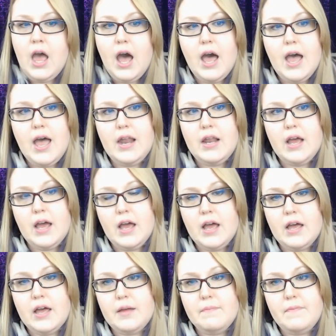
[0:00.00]
And
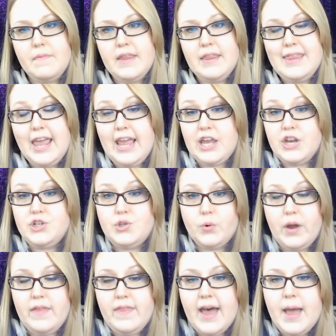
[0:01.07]
um, they
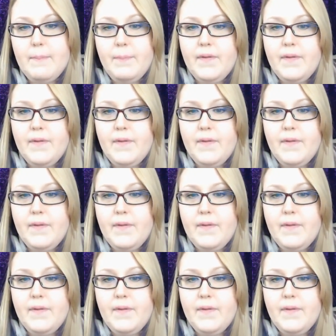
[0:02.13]
enjoy that.